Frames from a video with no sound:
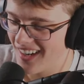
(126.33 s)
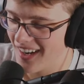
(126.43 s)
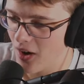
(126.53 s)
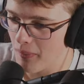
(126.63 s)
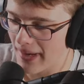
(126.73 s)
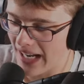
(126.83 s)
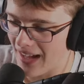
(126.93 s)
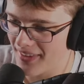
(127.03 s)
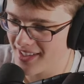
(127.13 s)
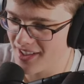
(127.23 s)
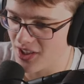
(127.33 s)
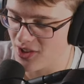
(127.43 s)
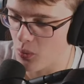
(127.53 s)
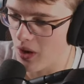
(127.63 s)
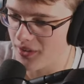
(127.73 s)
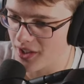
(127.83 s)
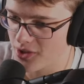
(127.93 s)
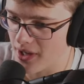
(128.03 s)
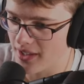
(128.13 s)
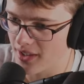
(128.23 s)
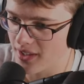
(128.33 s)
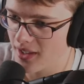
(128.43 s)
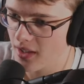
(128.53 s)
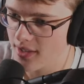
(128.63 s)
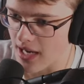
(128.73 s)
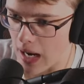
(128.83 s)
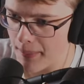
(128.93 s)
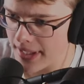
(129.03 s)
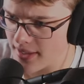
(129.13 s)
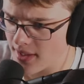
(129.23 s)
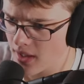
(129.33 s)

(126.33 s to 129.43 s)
Oh my god, this is such a well-done trailer. Zombies?